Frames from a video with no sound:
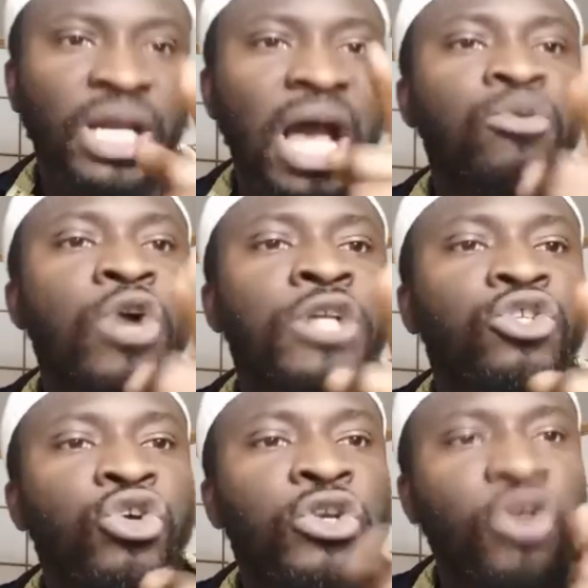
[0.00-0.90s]
I'm going
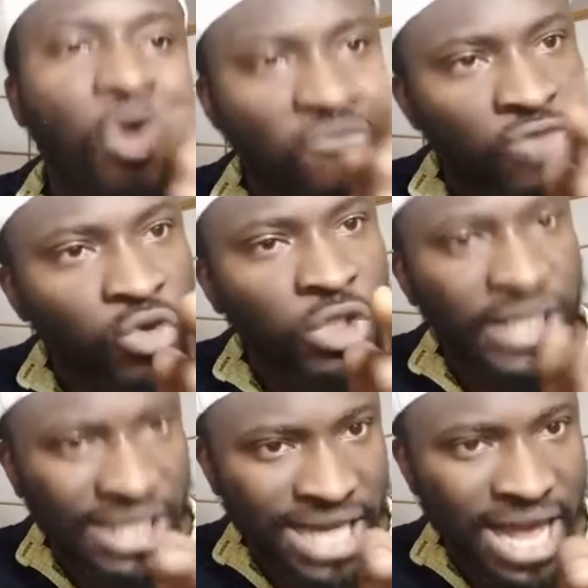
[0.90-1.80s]
to show you the
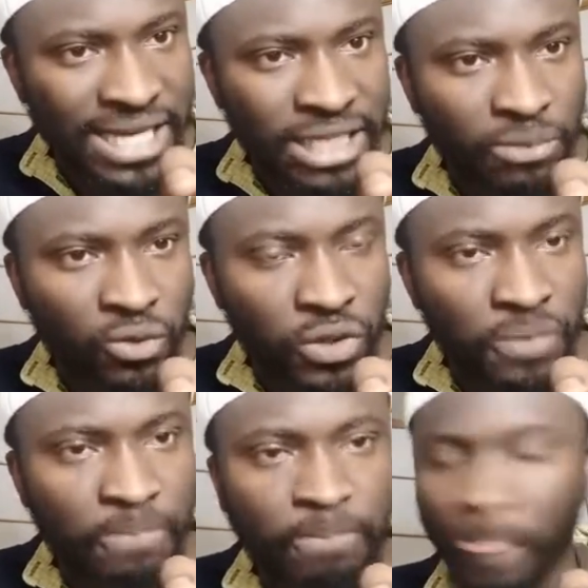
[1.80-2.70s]
confusion in their hadith books.